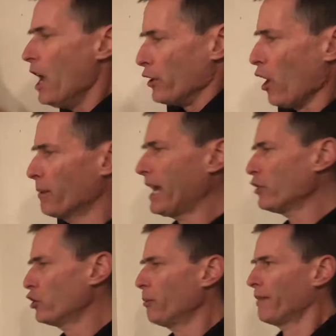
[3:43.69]
Now I began
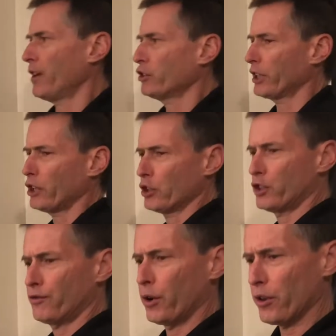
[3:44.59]
to do my investigations
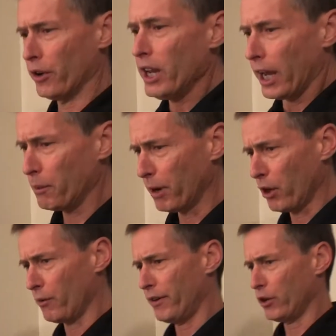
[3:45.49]
further, and in my
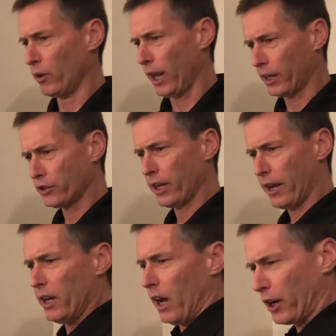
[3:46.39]
other video, like I
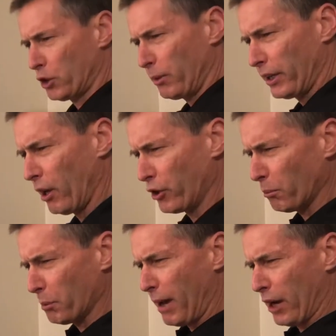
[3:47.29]
said, I explained how
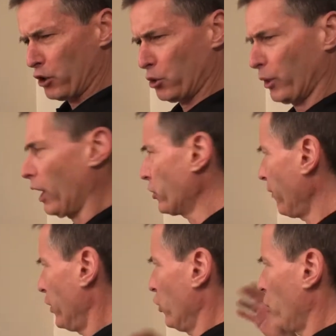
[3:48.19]
number patterns work, how
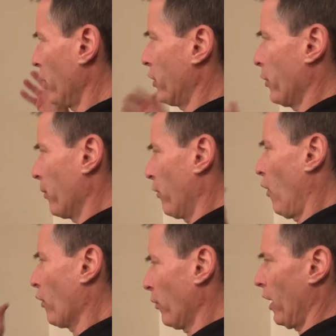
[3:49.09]
17 and 23
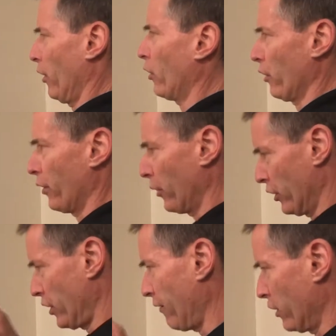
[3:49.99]
revolve around the
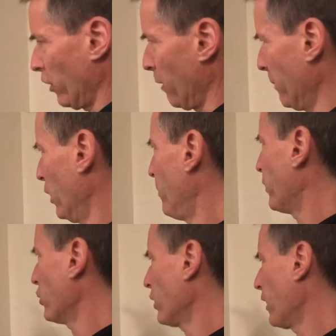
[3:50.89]
137 until they meet up at
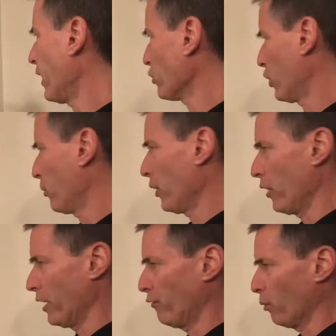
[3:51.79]
this
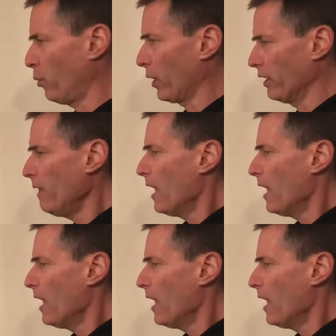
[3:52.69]
9,384 point.